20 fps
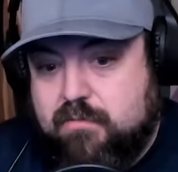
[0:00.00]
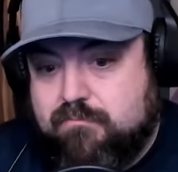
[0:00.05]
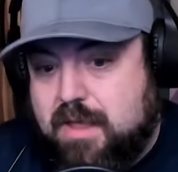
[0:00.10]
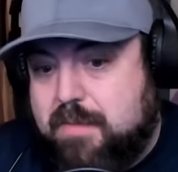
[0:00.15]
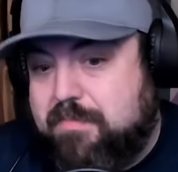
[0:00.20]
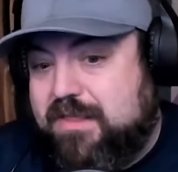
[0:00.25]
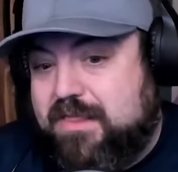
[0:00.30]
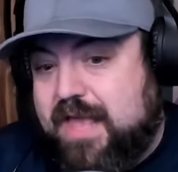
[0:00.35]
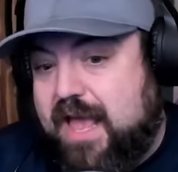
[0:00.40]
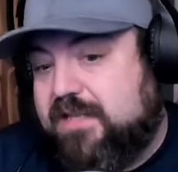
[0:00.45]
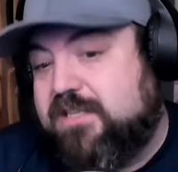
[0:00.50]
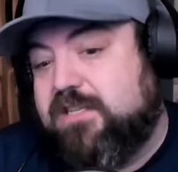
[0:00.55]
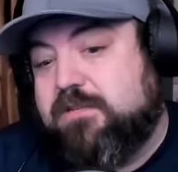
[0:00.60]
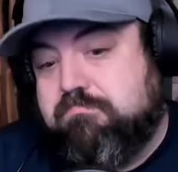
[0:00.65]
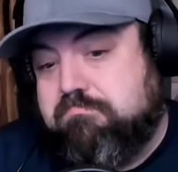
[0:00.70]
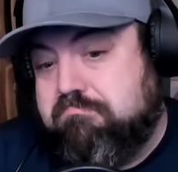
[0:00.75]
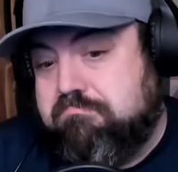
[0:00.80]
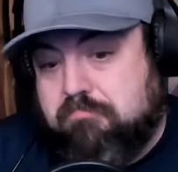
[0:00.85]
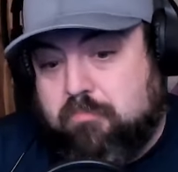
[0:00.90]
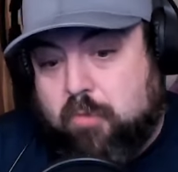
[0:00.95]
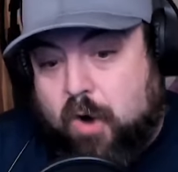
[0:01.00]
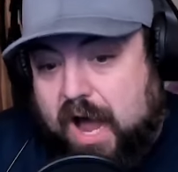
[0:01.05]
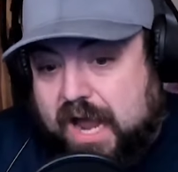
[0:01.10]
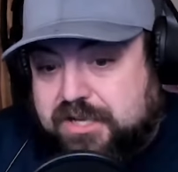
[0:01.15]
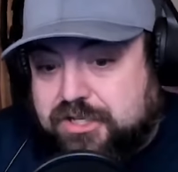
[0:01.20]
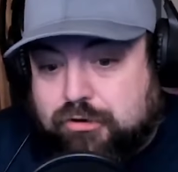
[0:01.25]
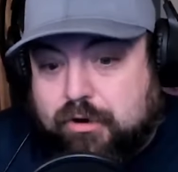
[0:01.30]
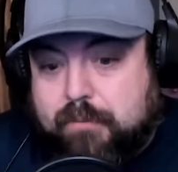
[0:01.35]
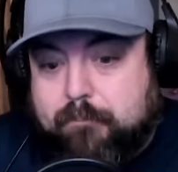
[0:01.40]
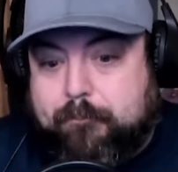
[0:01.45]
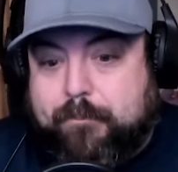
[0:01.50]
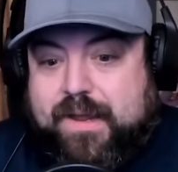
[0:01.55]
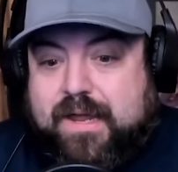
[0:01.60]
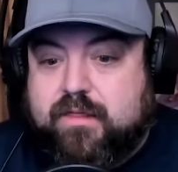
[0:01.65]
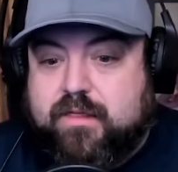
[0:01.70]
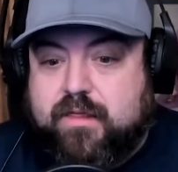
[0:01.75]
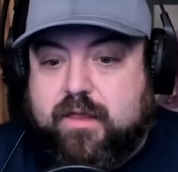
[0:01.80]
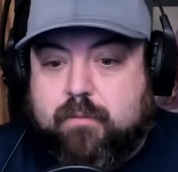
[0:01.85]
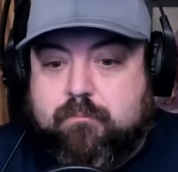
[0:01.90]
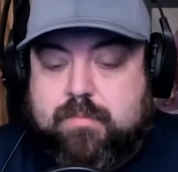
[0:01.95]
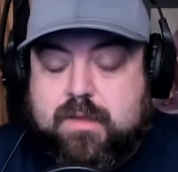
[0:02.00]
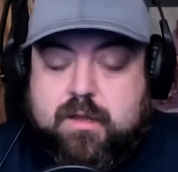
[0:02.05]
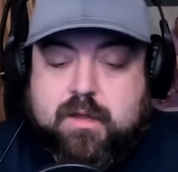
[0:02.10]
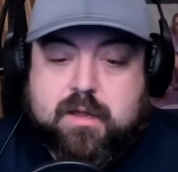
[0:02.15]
Maybe that's why Trump picked them.